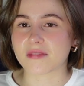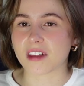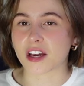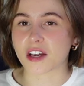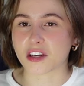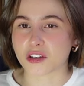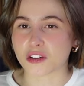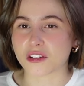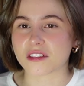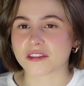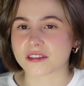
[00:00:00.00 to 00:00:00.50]

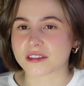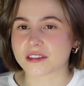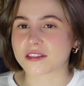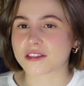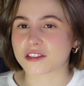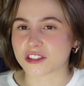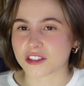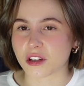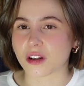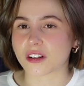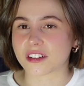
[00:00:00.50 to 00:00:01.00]
a good
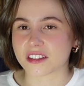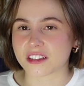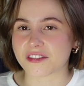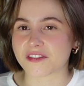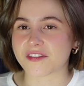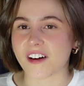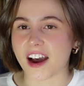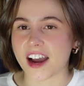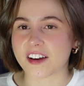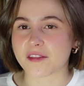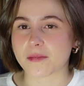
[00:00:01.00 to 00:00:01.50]
solid
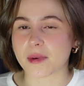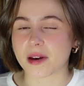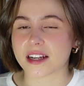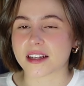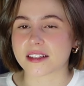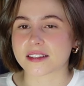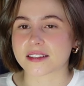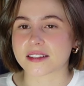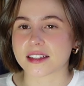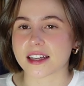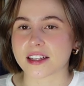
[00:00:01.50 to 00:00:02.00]
5
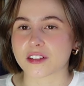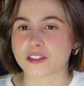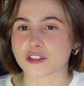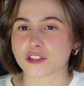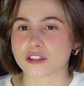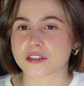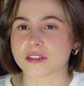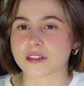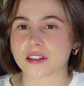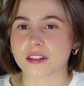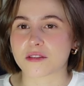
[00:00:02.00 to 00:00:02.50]
minutes, then
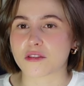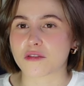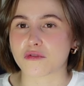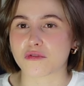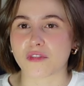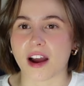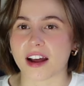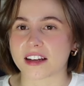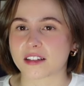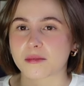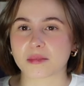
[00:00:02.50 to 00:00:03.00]
just
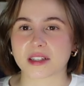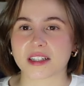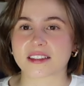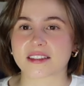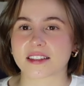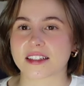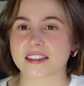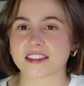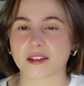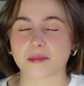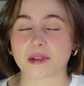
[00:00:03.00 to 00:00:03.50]
randomly
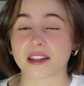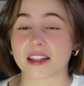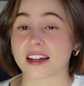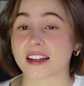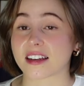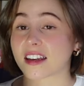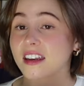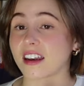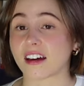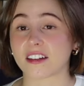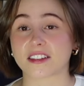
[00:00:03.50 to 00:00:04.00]
say something
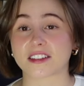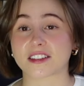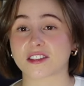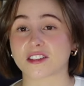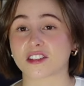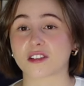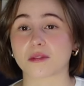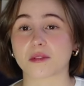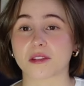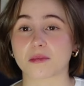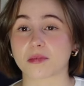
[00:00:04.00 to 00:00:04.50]
that had nothing
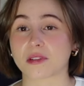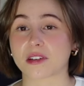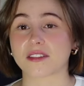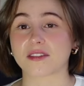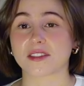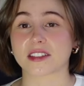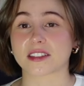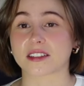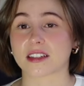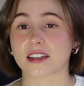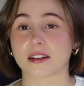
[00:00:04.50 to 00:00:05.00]
to do with the
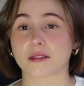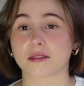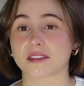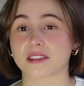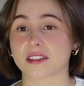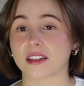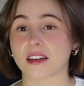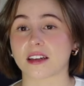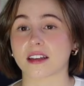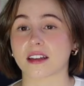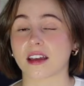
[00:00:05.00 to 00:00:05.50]
previous thing I
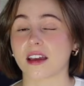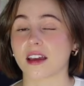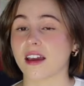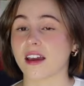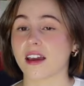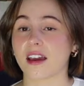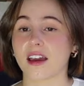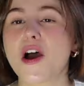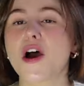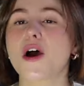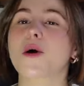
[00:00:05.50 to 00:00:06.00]
was saying.
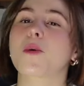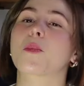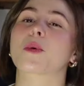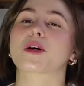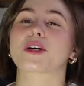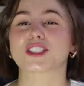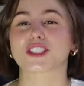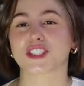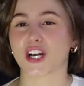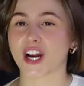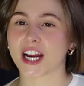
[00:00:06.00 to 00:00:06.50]

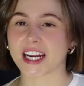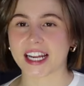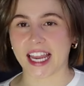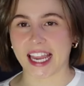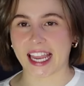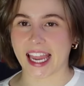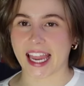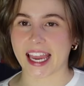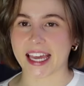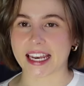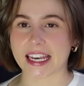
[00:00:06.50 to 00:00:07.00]
We're starting
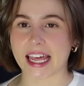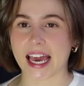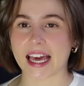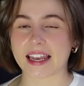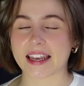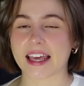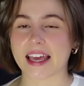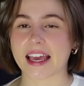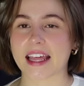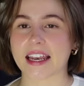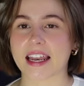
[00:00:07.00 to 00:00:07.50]
again.
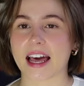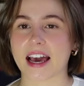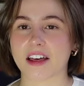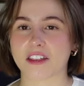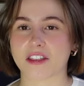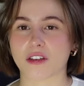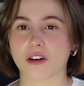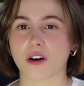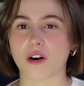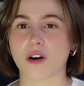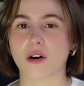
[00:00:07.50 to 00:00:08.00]
And then I
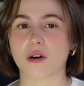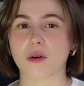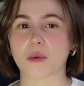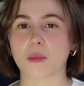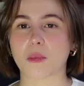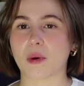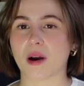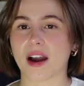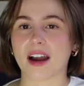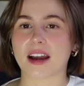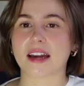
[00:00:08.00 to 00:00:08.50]

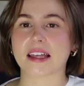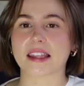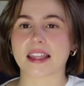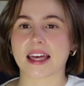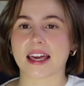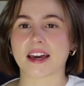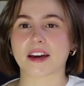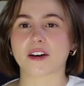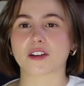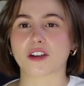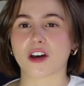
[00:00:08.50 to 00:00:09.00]
thought, why the
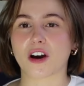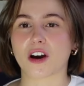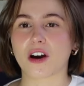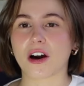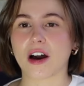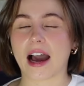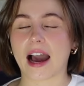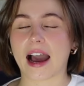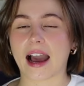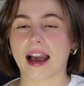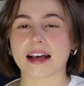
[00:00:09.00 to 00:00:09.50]
hell
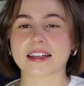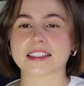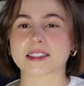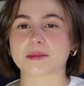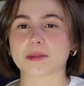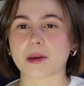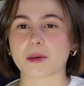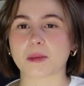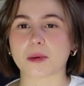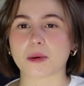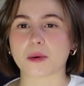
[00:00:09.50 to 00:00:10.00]
not
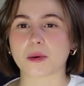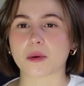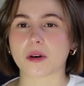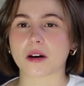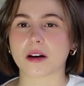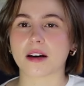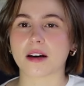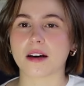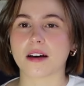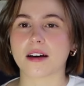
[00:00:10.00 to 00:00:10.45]
ask people